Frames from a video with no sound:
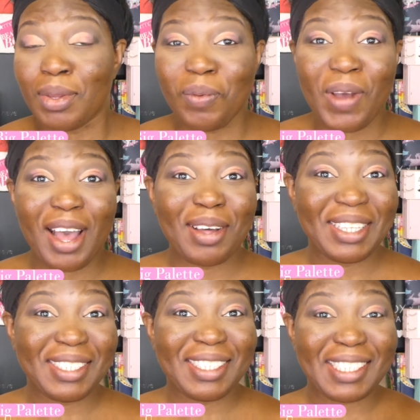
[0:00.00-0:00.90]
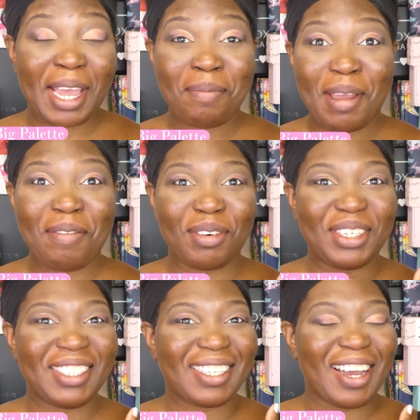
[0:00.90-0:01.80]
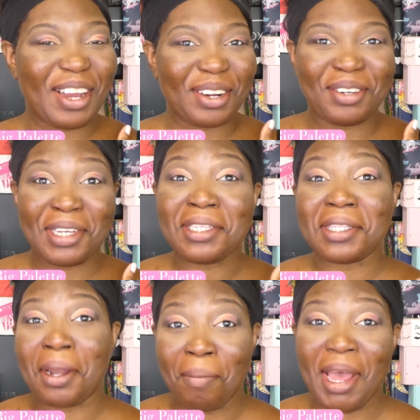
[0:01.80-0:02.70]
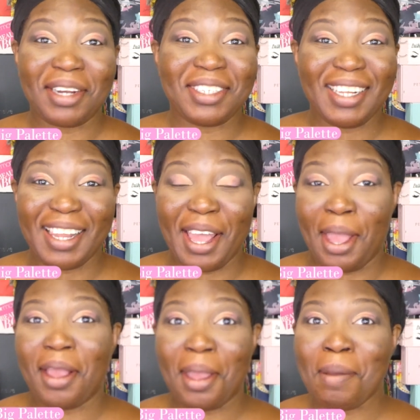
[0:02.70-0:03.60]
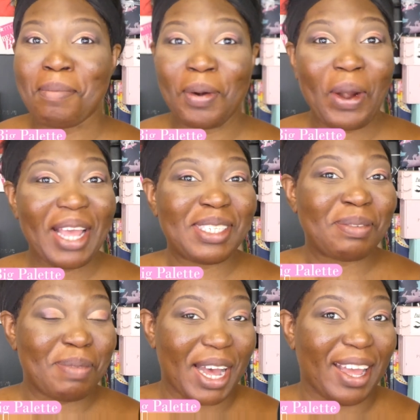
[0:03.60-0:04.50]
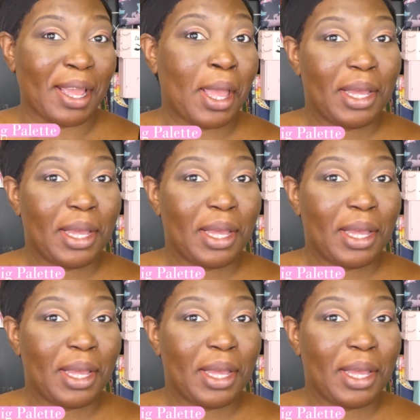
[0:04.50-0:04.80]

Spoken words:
Wow, this is like my first cut crease that I'm actually like impressed by.